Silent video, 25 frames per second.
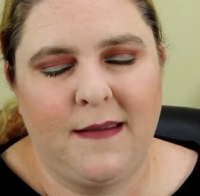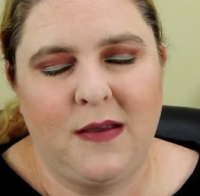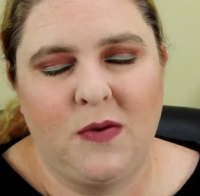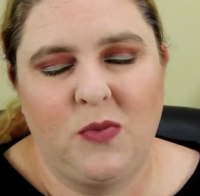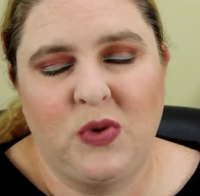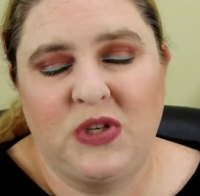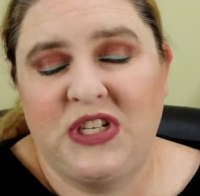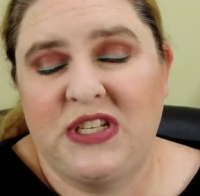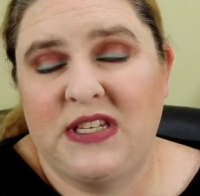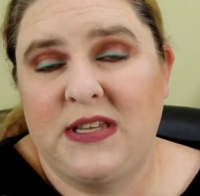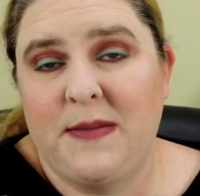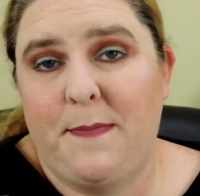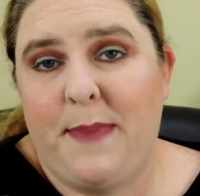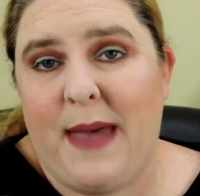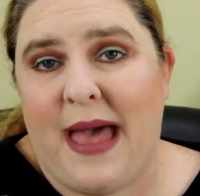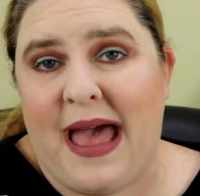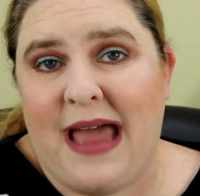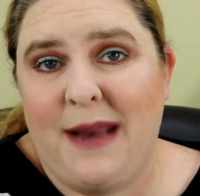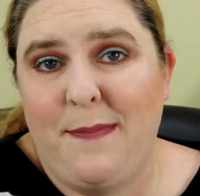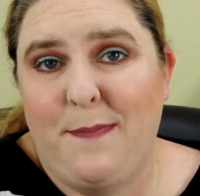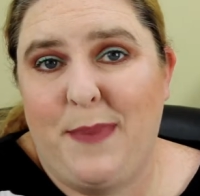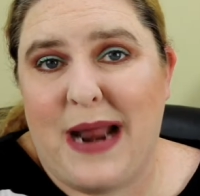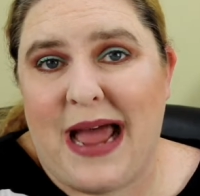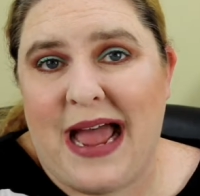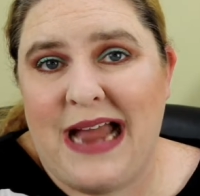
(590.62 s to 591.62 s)
which isn't
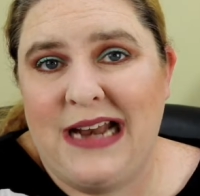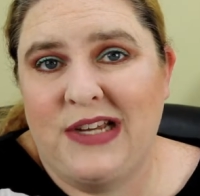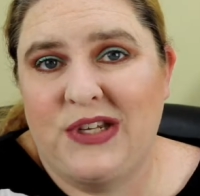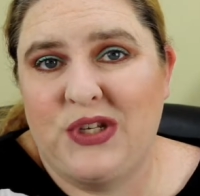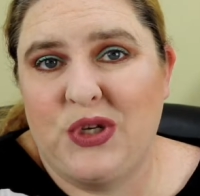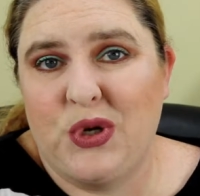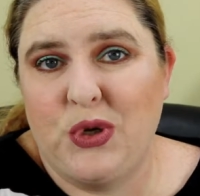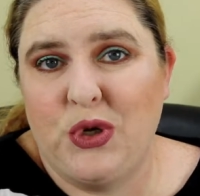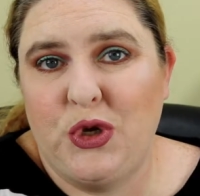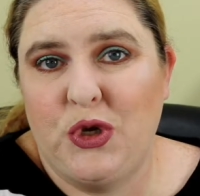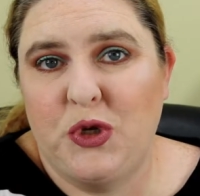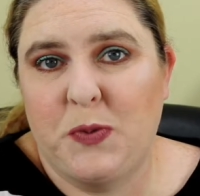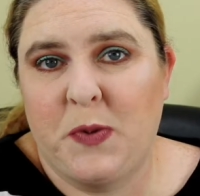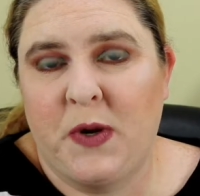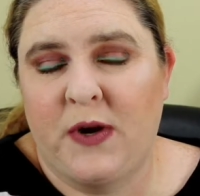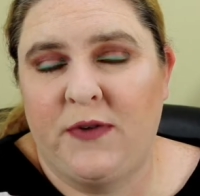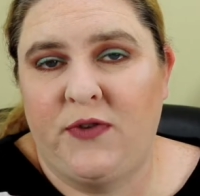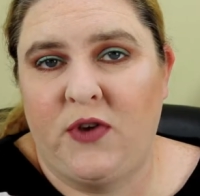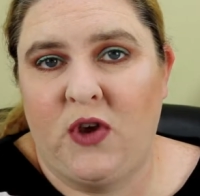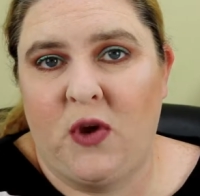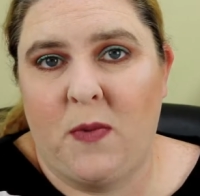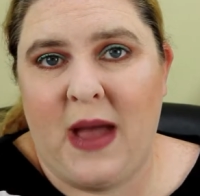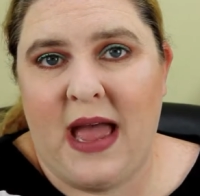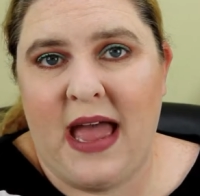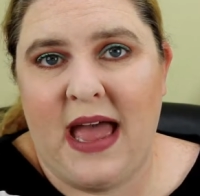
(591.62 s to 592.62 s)
bad, but I just don't use
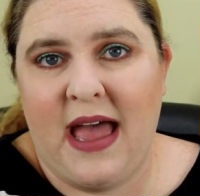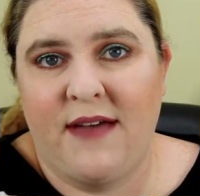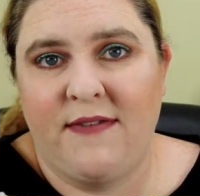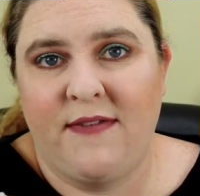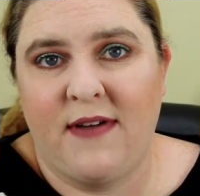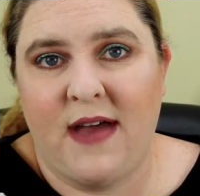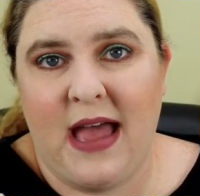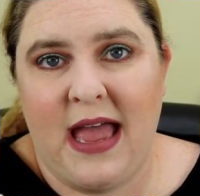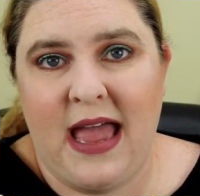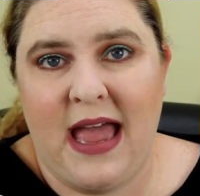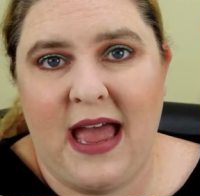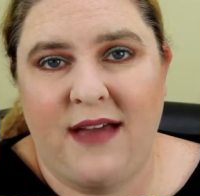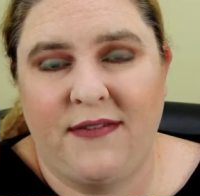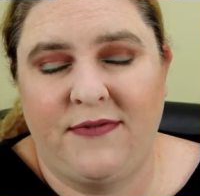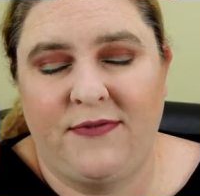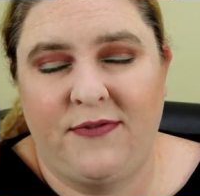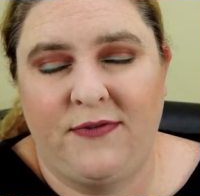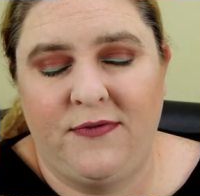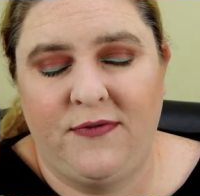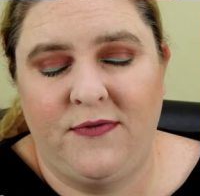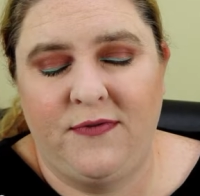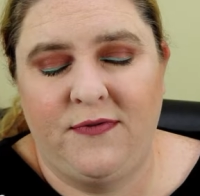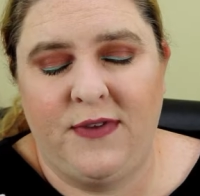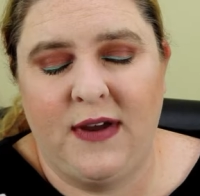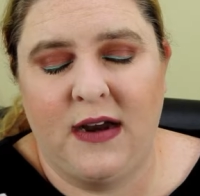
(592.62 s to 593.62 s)
perfume. I have
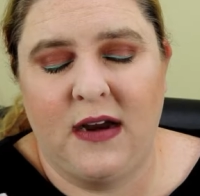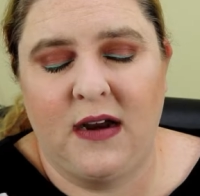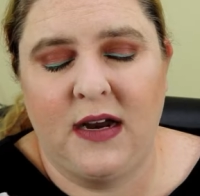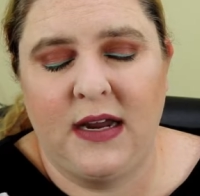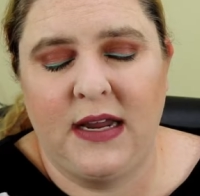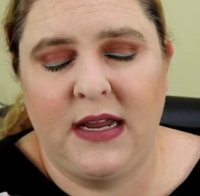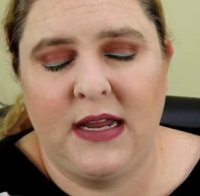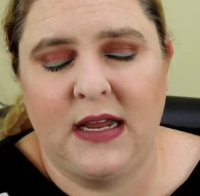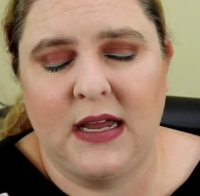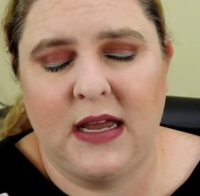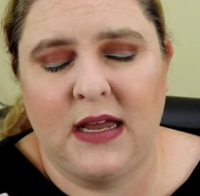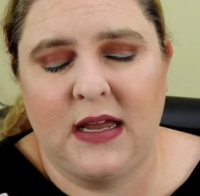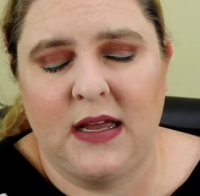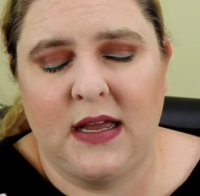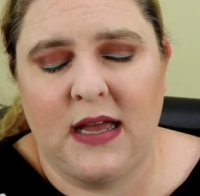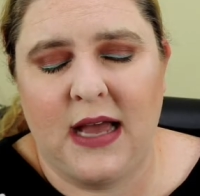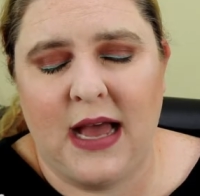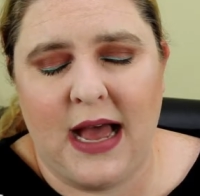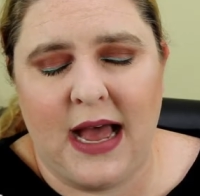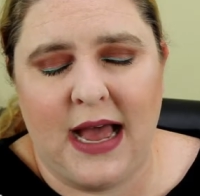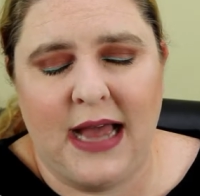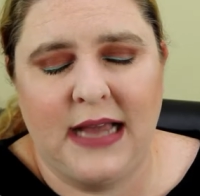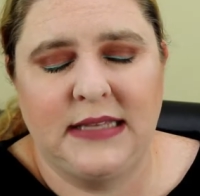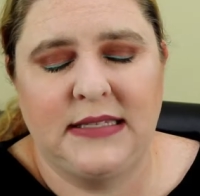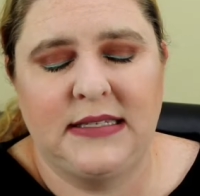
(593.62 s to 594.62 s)
very
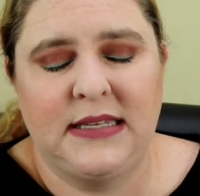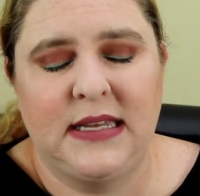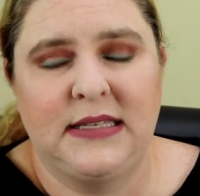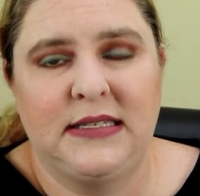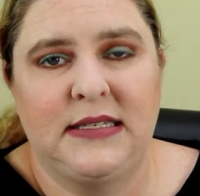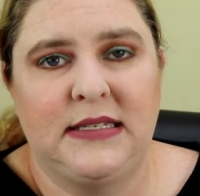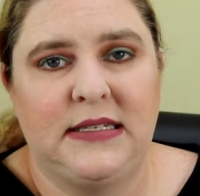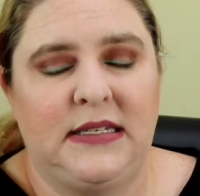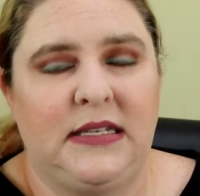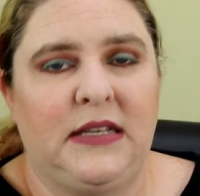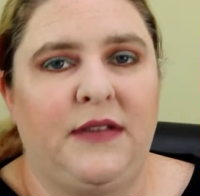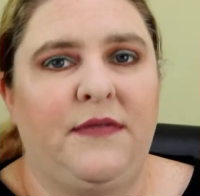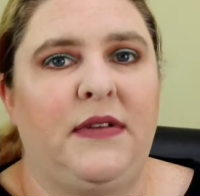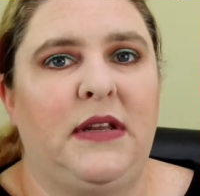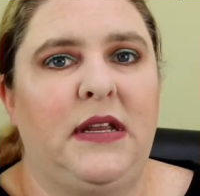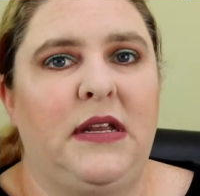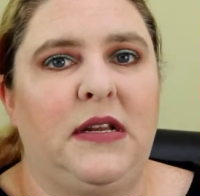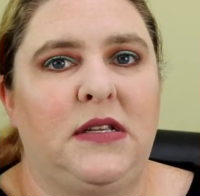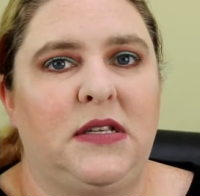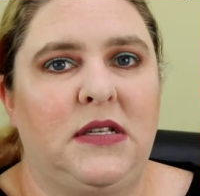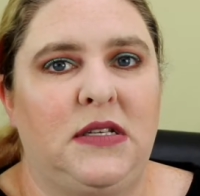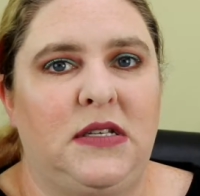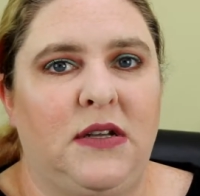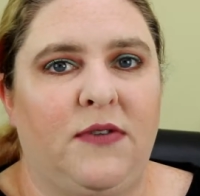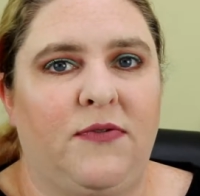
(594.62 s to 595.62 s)
high sensitivity
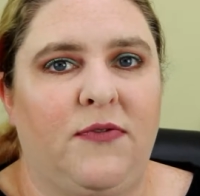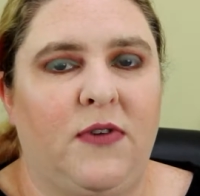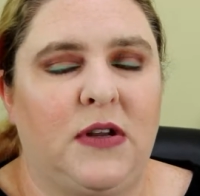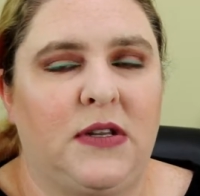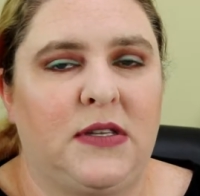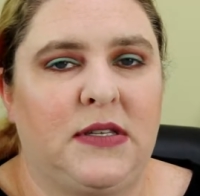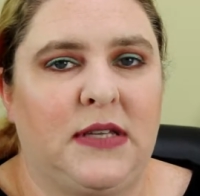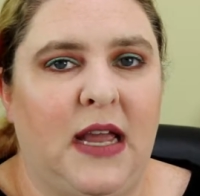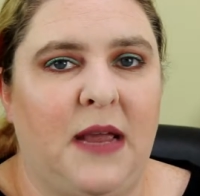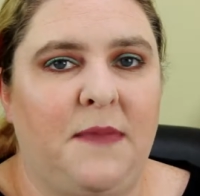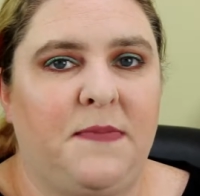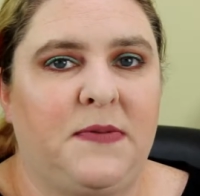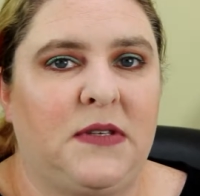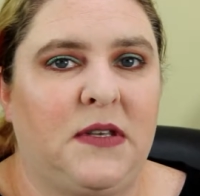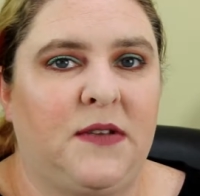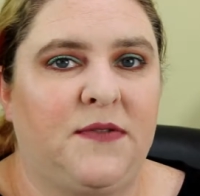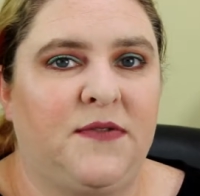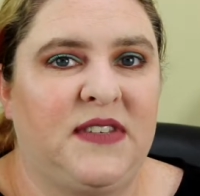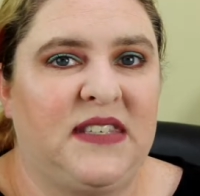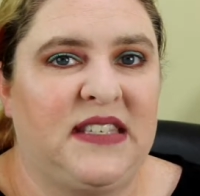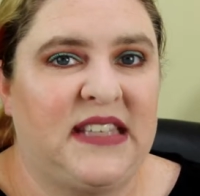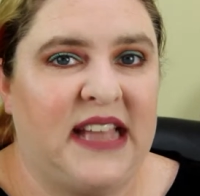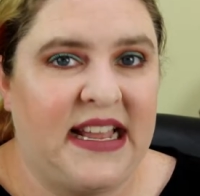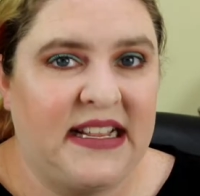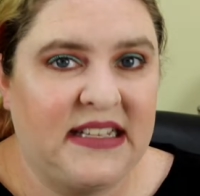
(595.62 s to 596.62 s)
to different types of
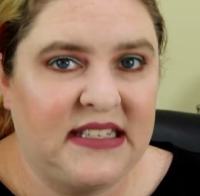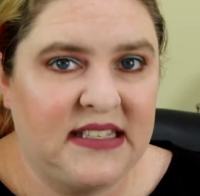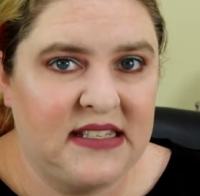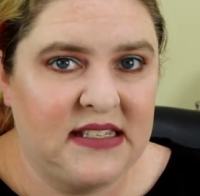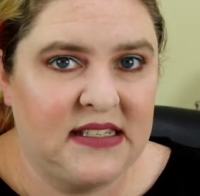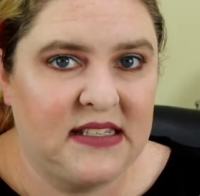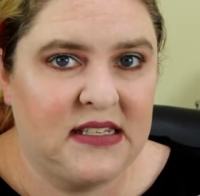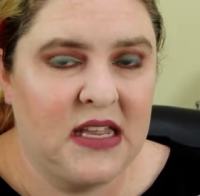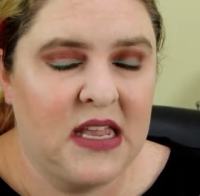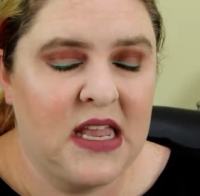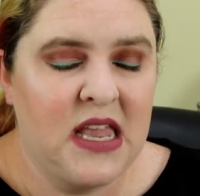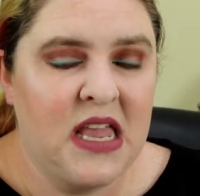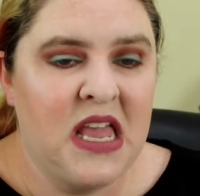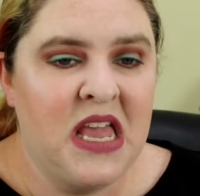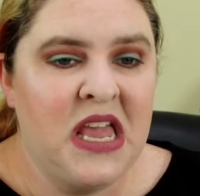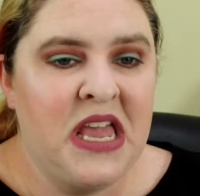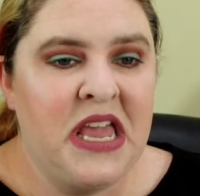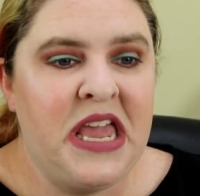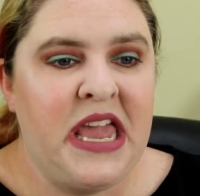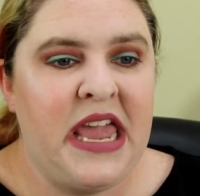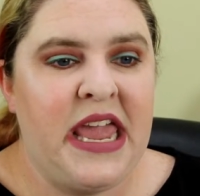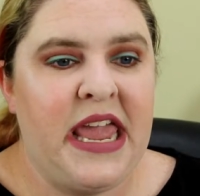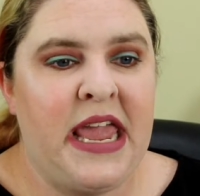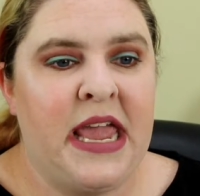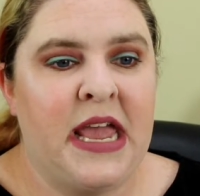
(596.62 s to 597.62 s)
scents,
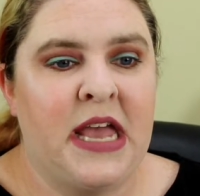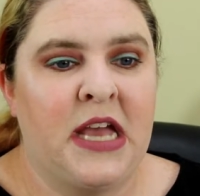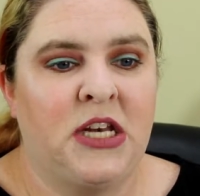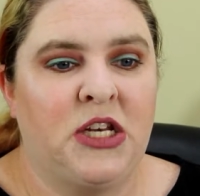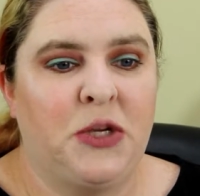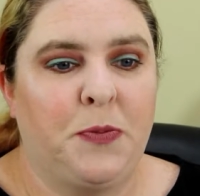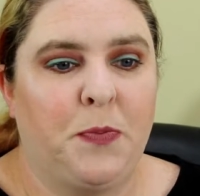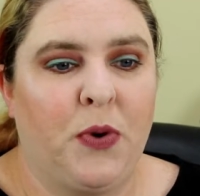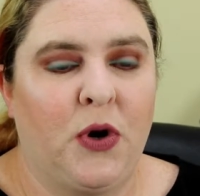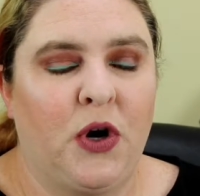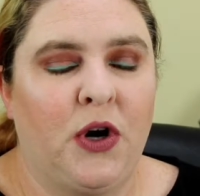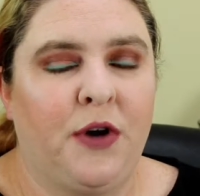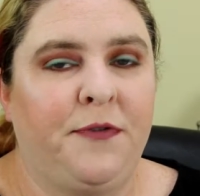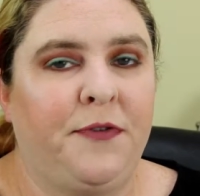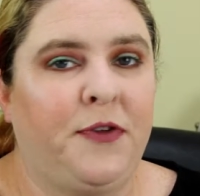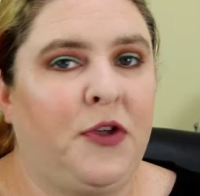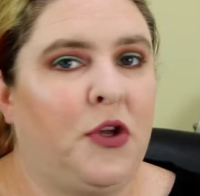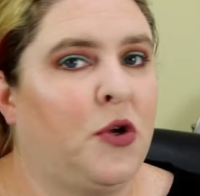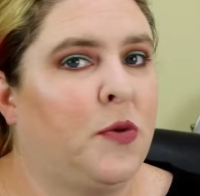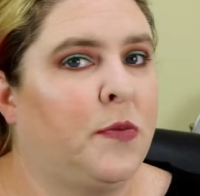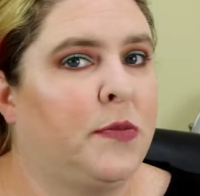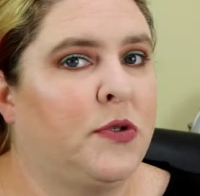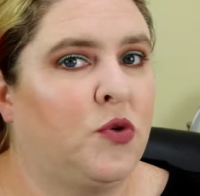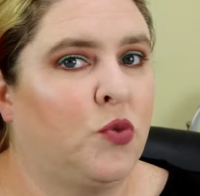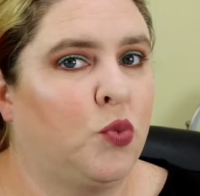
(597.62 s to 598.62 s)
and
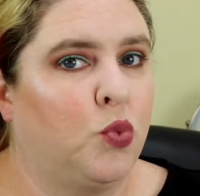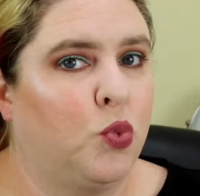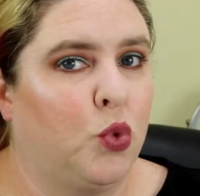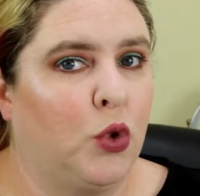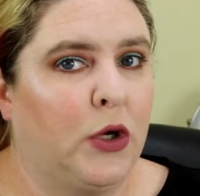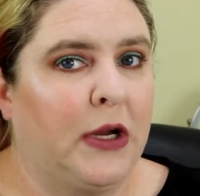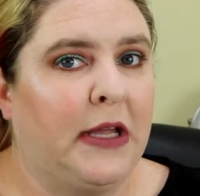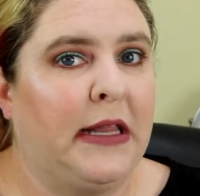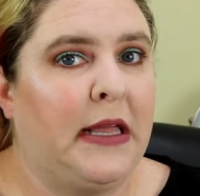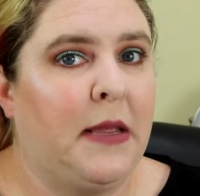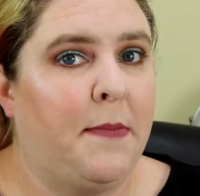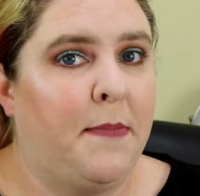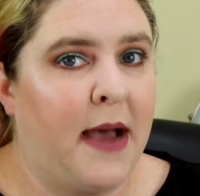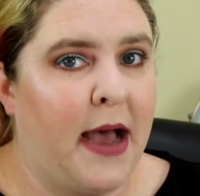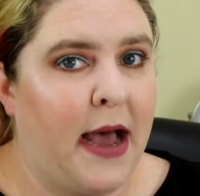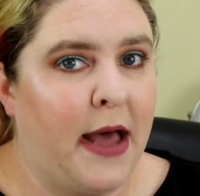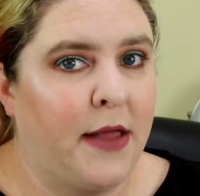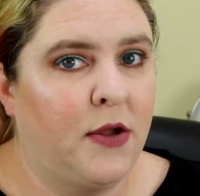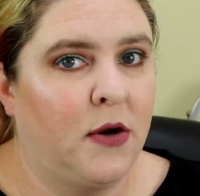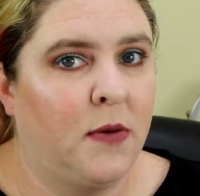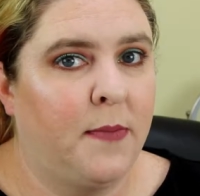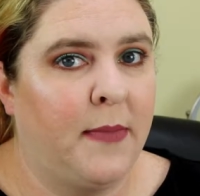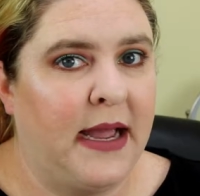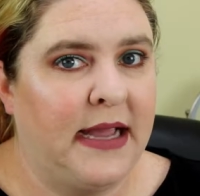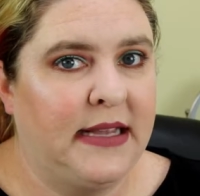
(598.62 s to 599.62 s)
perfumes really
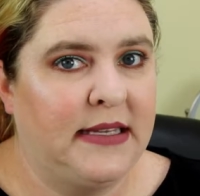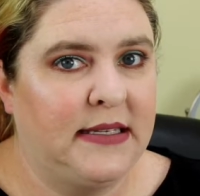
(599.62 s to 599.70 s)
bother